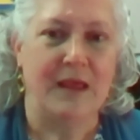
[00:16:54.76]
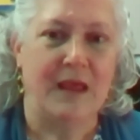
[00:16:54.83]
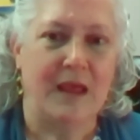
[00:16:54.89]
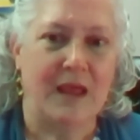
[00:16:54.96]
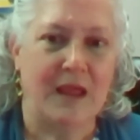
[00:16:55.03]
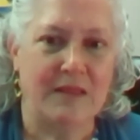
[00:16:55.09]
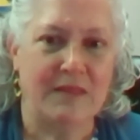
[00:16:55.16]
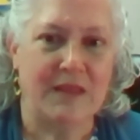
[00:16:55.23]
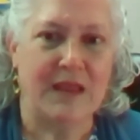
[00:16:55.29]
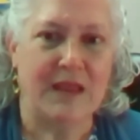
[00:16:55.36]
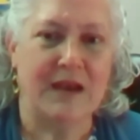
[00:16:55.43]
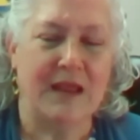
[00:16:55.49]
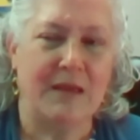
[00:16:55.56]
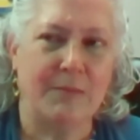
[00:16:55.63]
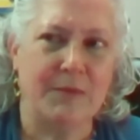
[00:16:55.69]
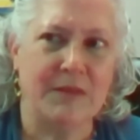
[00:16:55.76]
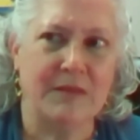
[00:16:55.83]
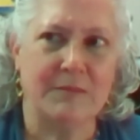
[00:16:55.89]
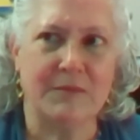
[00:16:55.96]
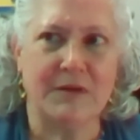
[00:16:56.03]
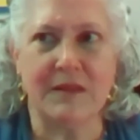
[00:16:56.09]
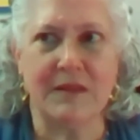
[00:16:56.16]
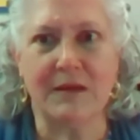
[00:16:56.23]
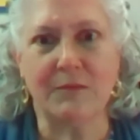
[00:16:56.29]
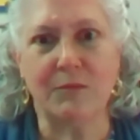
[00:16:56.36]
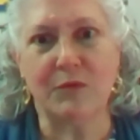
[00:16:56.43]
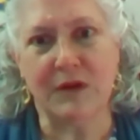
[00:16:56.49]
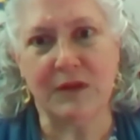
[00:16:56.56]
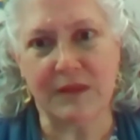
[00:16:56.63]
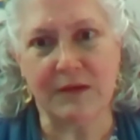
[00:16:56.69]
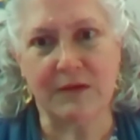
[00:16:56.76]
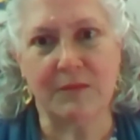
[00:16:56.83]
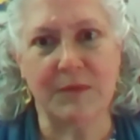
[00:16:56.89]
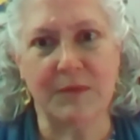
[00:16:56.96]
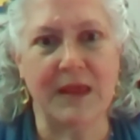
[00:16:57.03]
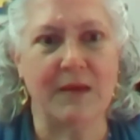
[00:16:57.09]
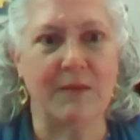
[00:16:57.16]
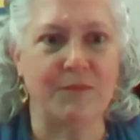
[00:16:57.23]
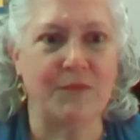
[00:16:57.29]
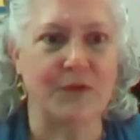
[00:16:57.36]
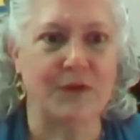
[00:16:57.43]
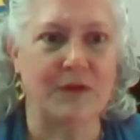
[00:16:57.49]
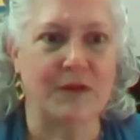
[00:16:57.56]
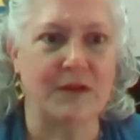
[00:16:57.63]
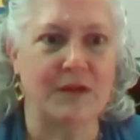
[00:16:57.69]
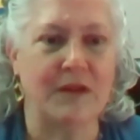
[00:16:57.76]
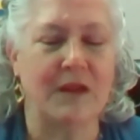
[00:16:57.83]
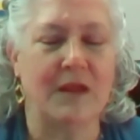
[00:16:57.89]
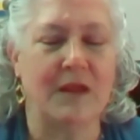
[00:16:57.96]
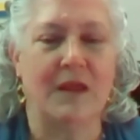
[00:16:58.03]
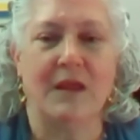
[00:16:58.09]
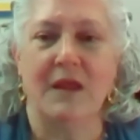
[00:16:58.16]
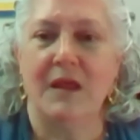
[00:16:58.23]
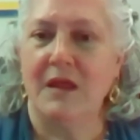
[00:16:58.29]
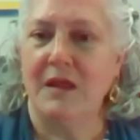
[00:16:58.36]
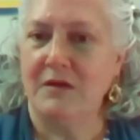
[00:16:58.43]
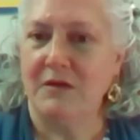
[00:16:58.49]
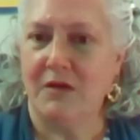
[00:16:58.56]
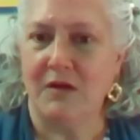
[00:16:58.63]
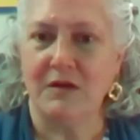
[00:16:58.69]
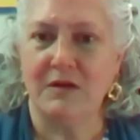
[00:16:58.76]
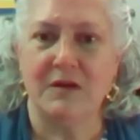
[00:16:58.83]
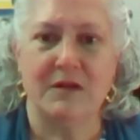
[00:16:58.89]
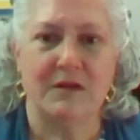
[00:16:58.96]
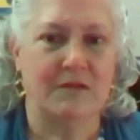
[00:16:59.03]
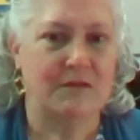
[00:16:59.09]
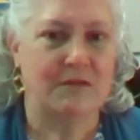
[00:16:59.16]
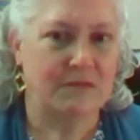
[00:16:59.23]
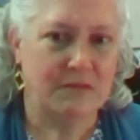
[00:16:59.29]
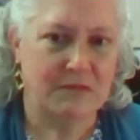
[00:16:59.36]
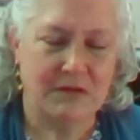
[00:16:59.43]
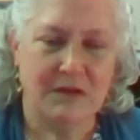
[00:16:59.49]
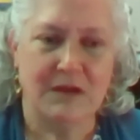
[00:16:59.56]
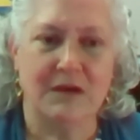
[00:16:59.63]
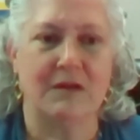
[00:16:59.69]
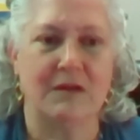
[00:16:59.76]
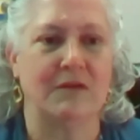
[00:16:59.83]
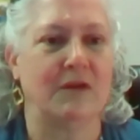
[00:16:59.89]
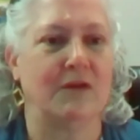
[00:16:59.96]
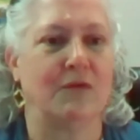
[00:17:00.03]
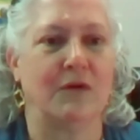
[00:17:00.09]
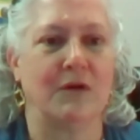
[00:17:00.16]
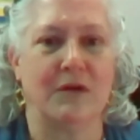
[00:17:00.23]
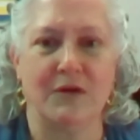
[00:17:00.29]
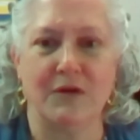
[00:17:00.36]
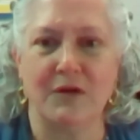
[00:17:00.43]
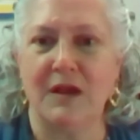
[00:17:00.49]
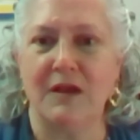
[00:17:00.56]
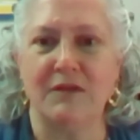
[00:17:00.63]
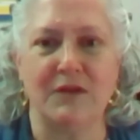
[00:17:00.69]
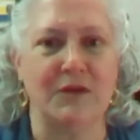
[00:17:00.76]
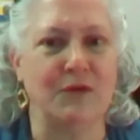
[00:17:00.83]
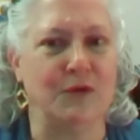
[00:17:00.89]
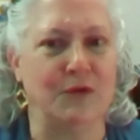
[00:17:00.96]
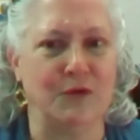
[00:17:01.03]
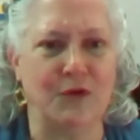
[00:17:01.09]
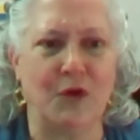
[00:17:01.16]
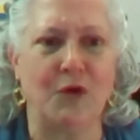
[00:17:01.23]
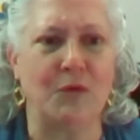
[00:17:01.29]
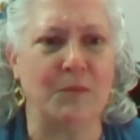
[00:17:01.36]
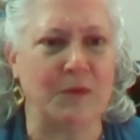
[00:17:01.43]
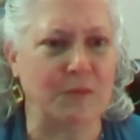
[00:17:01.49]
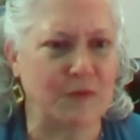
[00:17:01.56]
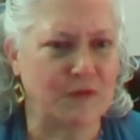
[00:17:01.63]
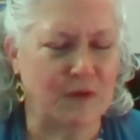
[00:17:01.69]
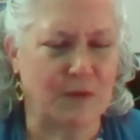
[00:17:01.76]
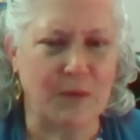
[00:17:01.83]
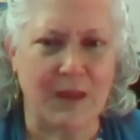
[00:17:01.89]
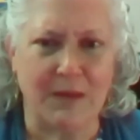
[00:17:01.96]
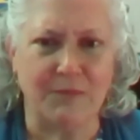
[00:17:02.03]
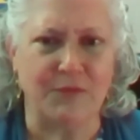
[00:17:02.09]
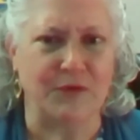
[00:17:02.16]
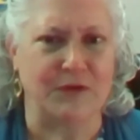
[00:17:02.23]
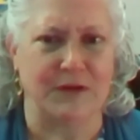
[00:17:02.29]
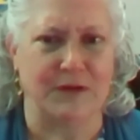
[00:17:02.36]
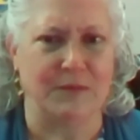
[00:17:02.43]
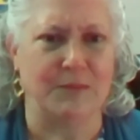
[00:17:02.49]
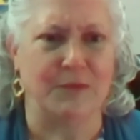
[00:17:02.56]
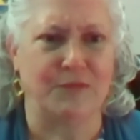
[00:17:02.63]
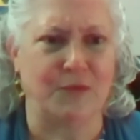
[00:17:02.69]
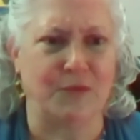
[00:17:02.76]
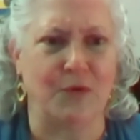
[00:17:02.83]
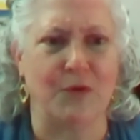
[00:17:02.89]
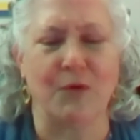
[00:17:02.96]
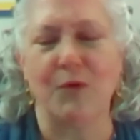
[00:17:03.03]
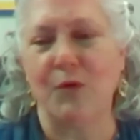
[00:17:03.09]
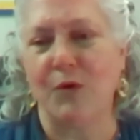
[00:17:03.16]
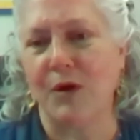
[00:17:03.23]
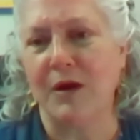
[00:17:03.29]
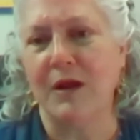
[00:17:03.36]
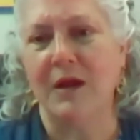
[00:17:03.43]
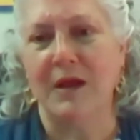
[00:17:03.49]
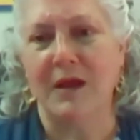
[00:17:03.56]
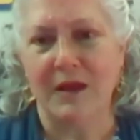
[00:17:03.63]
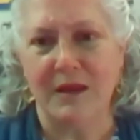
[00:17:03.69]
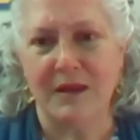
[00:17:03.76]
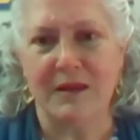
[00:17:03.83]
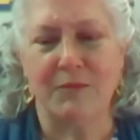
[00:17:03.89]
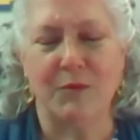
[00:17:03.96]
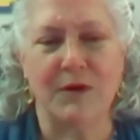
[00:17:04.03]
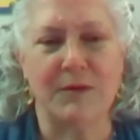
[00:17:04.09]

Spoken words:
and then helping them to think, do you think it would be helpful to talk to, your cousin who you told me was so helpful to you before? Or what